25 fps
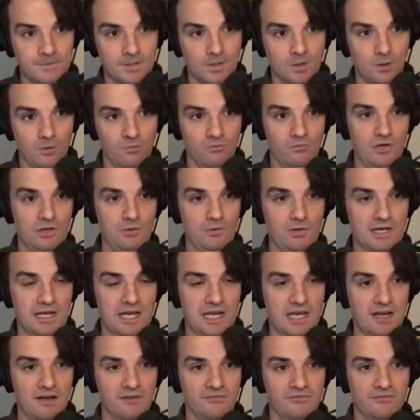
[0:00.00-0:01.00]
hopefully we
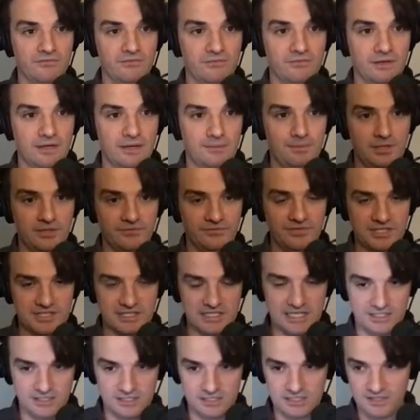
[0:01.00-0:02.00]
can have a bit of
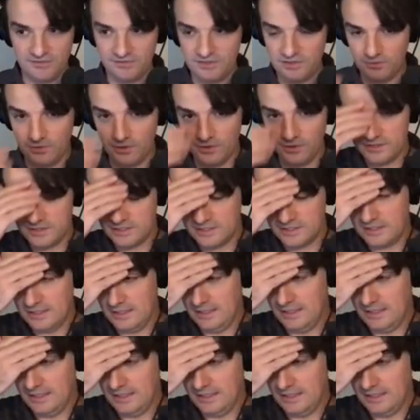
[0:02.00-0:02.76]
discussions afterwards.